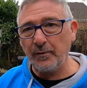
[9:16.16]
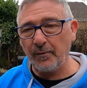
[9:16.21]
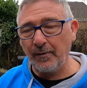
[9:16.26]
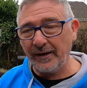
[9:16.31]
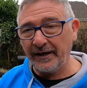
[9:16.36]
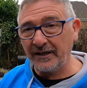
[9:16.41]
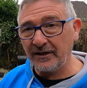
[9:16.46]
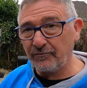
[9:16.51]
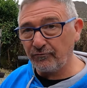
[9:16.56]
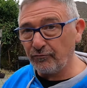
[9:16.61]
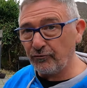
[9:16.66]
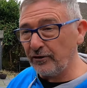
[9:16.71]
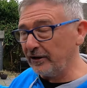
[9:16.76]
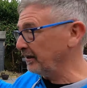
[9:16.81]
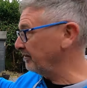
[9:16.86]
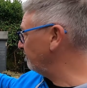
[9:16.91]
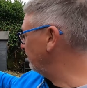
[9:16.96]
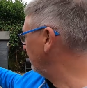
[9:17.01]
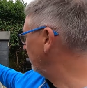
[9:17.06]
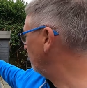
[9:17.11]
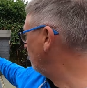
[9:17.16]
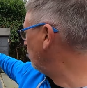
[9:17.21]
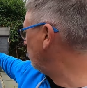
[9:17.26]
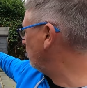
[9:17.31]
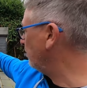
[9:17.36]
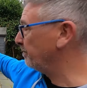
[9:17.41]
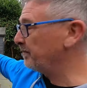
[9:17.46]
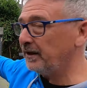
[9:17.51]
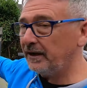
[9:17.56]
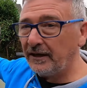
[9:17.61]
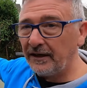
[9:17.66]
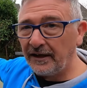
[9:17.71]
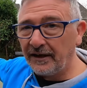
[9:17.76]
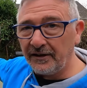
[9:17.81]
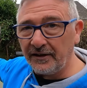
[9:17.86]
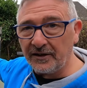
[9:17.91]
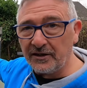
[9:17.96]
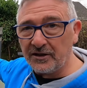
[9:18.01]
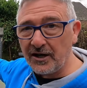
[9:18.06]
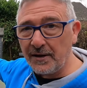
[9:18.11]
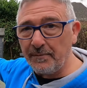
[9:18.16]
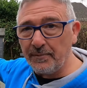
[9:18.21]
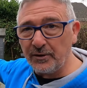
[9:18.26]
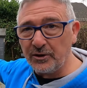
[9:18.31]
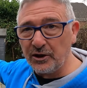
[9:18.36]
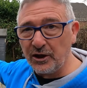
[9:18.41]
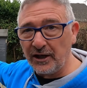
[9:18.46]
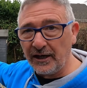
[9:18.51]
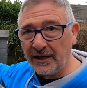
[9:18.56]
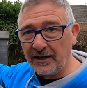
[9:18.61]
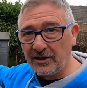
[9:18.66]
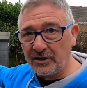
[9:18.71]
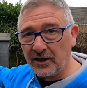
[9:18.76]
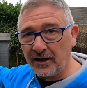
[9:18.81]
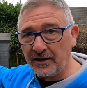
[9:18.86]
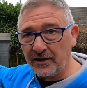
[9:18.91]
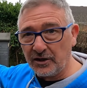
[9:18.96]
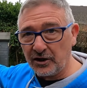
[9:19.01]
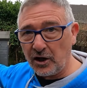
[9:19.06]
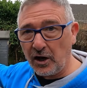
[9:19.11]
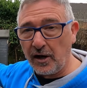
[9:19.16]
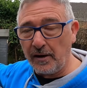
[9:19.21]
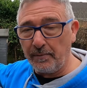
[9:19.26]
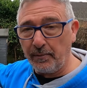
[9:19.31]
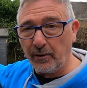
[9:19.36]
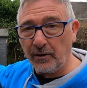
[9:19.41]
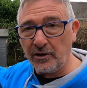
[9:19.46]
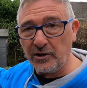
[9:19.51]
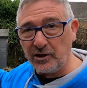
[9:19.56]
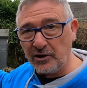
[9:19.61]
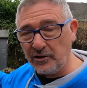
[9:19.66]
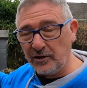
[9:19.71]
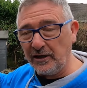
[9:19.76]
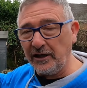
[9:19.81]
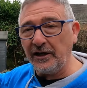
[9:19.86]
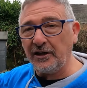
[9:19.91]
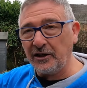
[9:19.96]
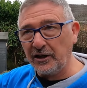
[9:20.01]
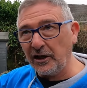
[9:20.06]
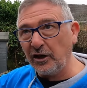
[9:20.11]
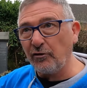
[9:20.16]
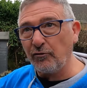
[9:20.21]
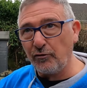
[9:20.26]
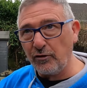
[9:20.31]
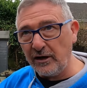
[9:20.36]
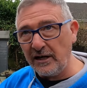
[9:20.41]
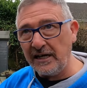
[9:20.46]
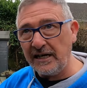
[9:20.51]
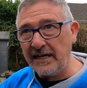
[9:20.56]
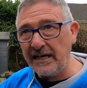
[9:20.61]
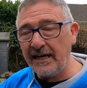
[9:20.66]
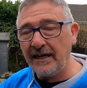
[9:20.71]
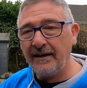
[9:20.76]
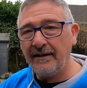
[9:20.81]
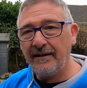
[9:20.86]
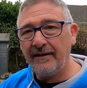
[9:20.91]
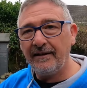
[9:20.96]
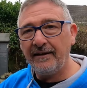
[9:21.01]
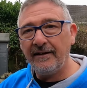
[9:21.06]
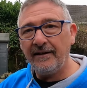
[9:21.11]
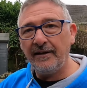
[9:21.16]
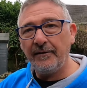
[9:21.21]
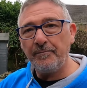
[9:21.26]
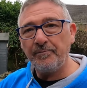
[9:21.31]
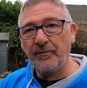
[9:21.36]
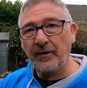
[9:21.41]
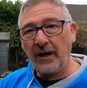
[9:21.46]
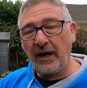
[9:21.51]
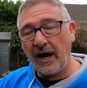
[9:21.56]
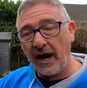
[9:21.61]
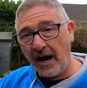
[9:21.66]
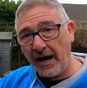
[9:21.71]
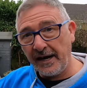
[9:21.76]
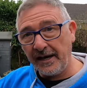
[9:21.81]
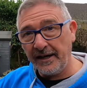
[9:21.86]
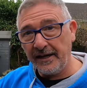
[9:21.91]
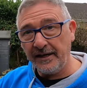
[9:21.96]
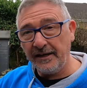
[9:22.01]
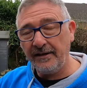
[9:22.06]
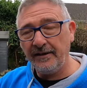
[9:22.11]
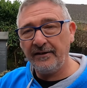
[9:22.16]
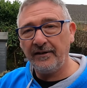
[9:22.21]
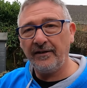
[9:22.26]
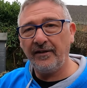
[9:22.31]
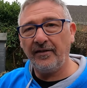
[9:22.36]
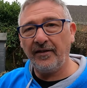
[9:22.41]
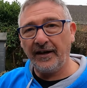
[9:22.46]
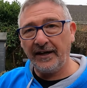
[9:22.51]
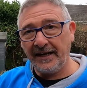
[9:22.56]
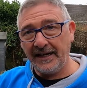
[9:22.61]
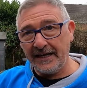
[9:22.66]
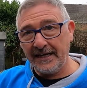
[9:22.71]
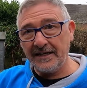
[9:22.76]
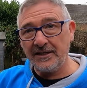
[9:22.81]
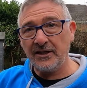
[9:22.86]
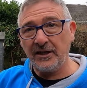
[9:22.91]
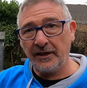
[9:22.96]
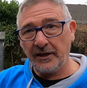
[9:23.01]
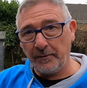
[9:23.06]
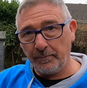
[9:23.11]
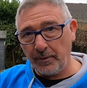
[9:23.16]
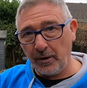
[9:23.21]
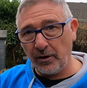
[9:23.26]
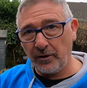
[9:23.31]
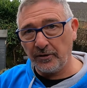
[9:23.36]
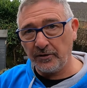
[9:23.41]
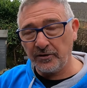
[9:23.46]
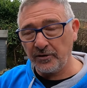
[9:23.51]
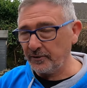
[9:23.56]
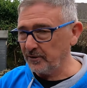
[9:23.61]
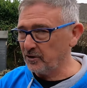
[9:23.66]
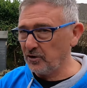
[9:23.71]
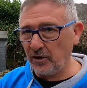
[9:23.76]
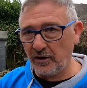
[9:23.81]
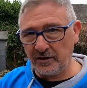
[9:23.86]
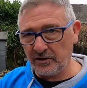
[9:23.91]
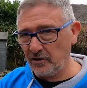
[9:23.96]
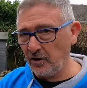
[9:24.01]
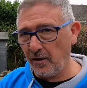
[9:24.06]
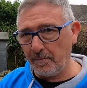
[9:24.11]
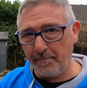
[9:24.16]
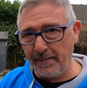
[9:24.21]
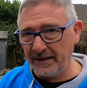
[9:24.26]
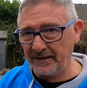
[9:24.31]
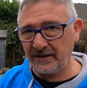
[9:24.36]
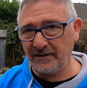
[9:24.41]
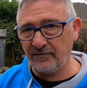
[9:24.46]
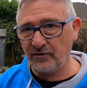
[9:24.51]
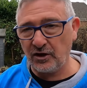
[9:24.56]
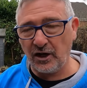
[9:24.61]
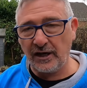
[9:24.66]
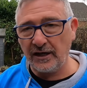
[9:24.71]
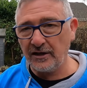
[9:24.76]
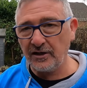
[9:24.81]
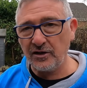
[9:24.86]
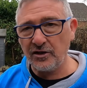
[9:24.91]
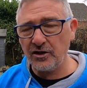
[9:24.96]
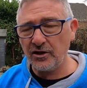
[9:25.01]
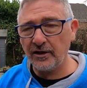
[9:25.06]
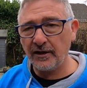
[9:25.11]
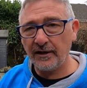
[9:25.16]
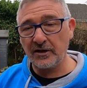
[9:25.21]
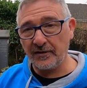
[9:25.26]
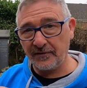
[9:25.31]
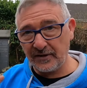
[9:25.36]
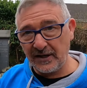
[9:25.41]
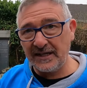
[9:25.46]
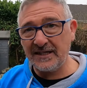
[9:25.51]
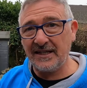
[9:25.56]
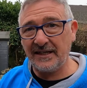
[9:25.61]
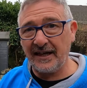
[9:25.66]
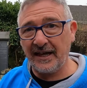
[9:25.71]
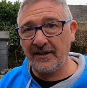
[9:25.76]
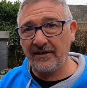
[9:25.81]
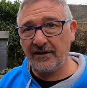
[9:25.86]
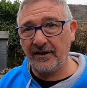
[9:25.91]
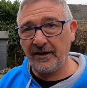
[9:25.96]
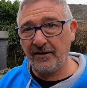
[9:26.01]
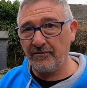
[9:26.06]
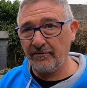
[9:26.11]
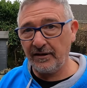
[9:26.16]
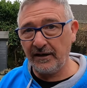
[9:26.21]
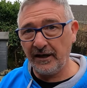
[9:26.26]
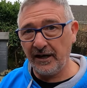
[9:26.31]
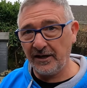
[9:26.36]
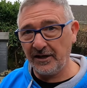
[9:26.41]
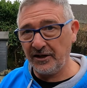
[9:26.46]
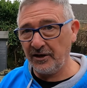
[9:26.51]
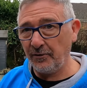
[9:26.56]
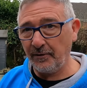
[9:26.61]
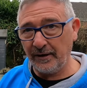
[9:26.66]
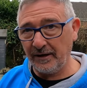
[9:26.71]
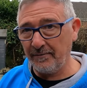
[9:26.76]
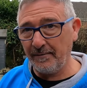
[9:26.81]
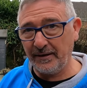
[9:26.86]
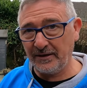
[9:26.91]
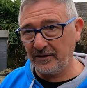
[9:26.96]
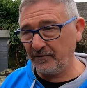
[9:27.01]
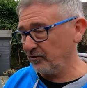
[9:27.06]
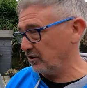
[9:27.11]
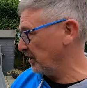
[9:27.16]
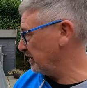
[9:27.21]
when it's really, really warm, the temperature inside the sky pond is usually a degree higher than it is in the pond. So it's not a massive change, because I've tested that theory, and you don't get a massive